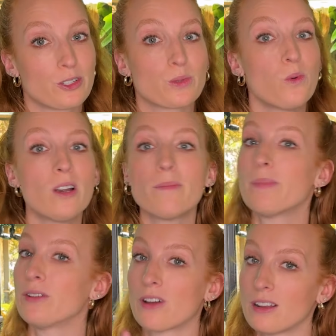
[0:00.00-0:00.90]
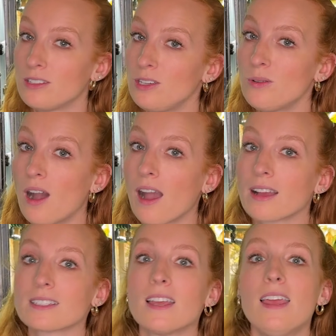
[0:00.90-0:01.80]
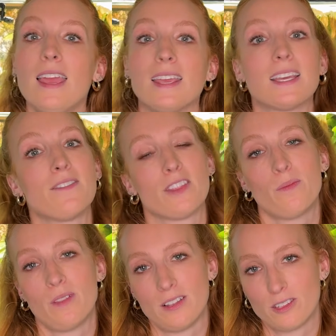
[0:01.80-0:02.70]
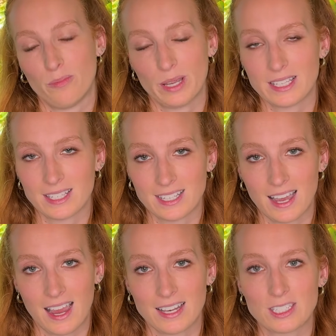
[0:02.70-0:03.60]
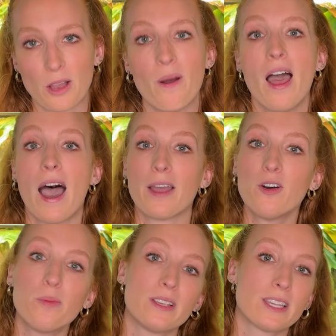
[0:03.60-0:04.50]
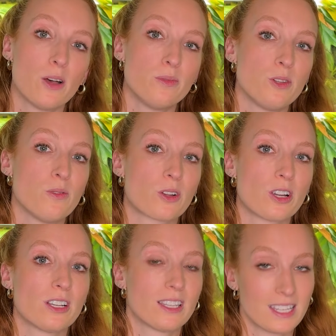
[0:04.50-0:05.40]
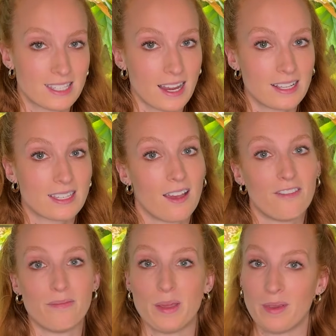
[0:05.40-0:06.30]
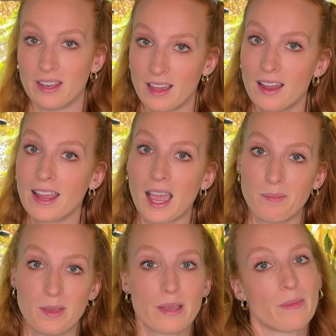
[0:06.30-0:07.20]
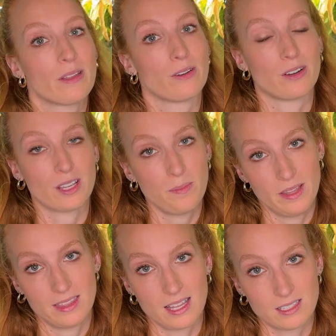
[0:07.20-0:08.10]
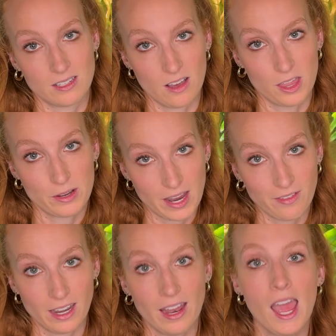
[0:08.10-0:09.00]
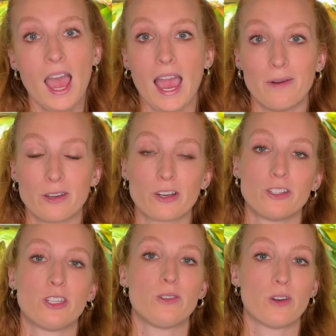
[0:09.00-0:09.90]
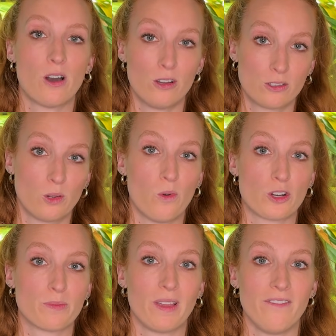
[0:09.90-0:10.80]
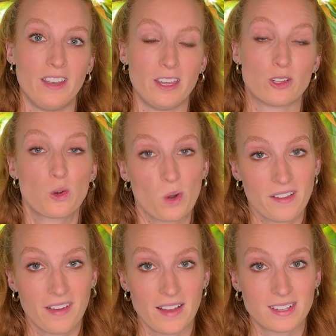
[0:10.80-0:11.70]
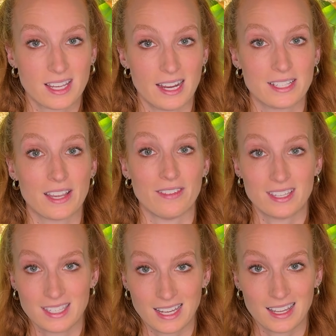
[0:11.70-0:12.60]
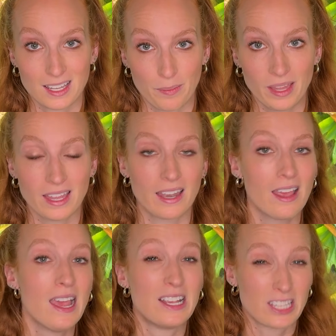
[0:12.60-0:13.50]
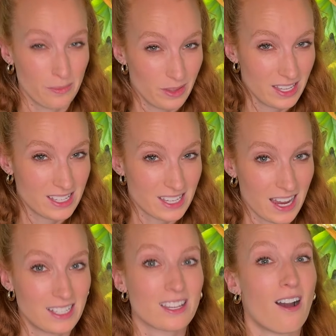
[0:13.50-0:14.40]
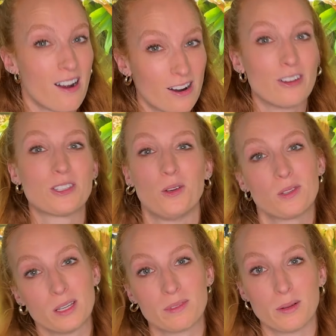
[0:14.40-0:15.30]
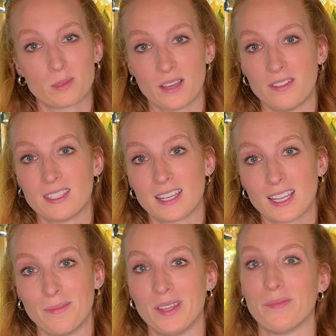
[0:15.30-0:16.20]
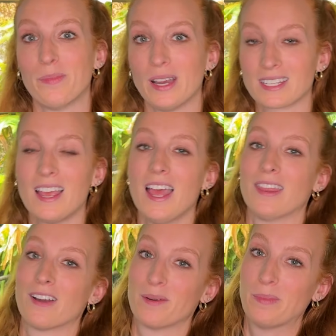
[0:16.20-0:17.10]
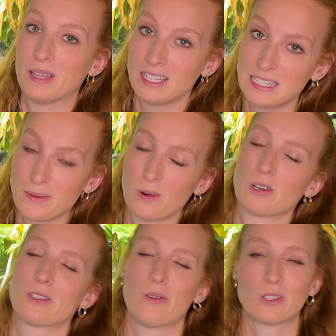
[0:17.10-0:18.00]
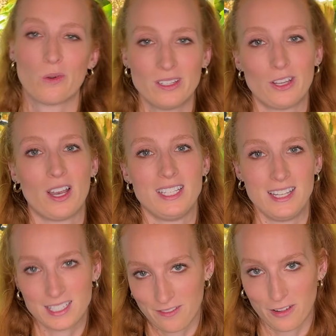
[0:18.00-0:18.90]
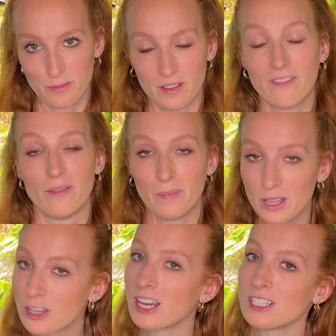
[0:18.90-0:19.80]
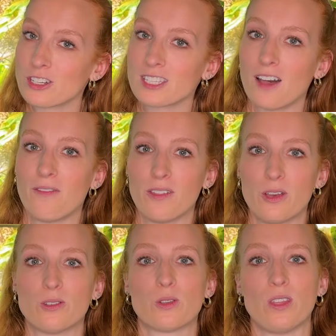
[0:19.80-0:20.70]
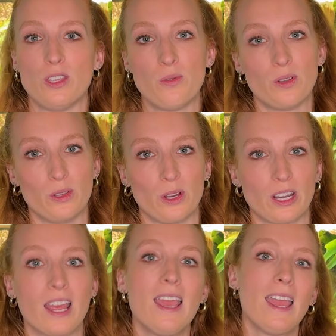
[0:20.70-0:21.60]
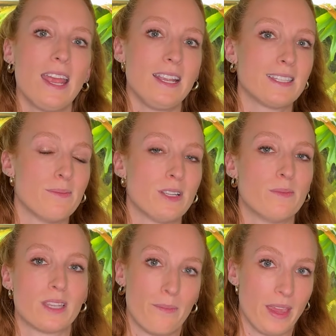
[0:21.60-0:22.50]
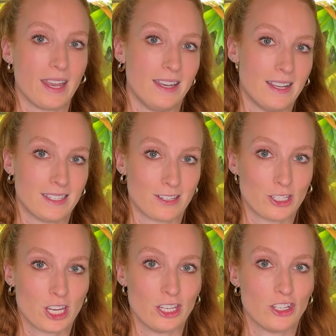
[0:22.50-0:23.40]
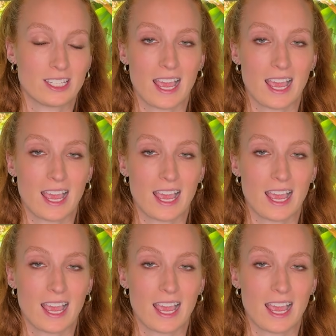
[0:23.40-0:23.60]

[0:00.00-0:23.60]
is warm but not too hot, and giving them lots of places to hide. So I hope this helps you learn the signs of maybe an unhappy chameleon or a chameleon that's not thriving. I would encourage you to also watch my video, 25 signs of a sick chameleon. Some of these signs are also symptoms of a sick chameleon, but there are plenty more. So it's always a good idea to familiarize yourself with those so that you can learn any symptoms and make any necessary changes